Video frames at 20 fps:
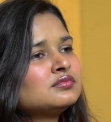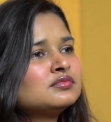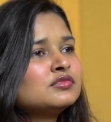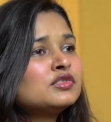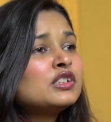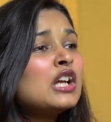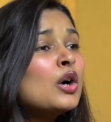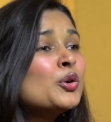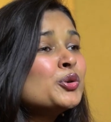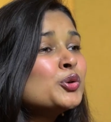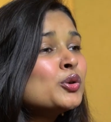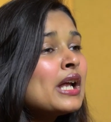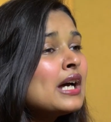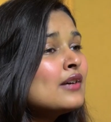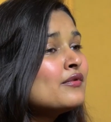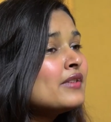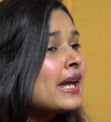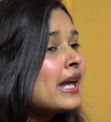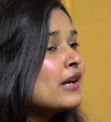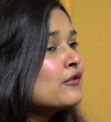Now you'll
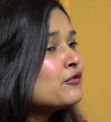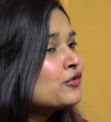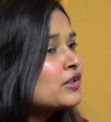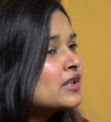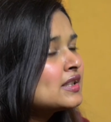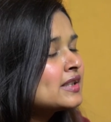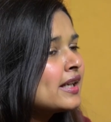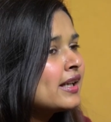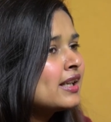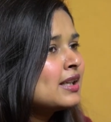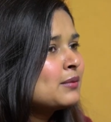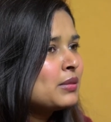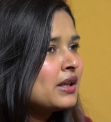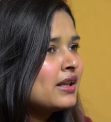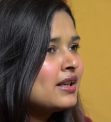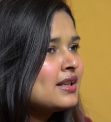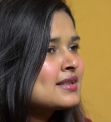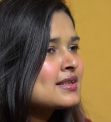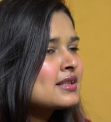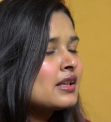have everything in
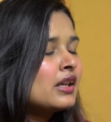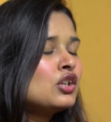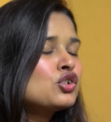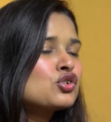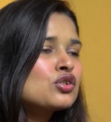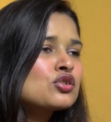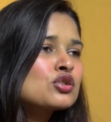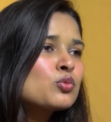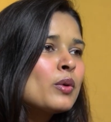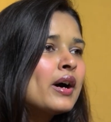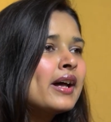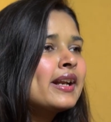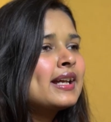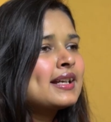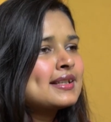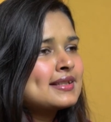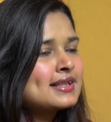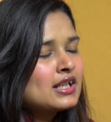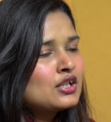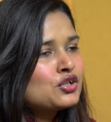place in just one
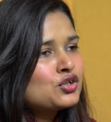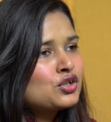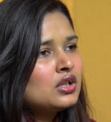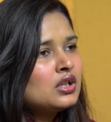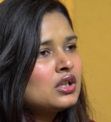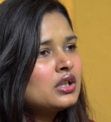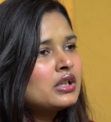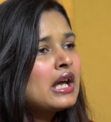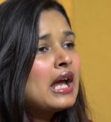Excel sheet,